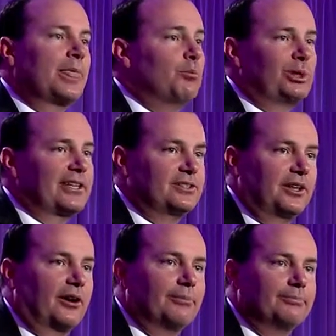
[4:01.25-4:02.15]
Blank
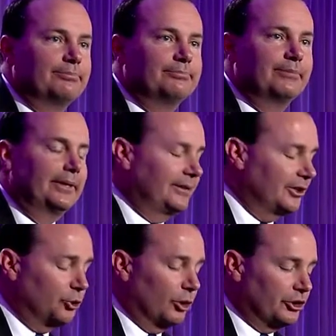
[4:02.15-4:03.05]
stare. It
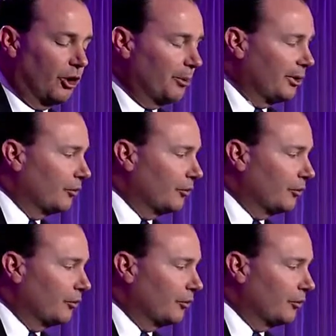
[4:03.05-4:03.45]
didn't do a darn bit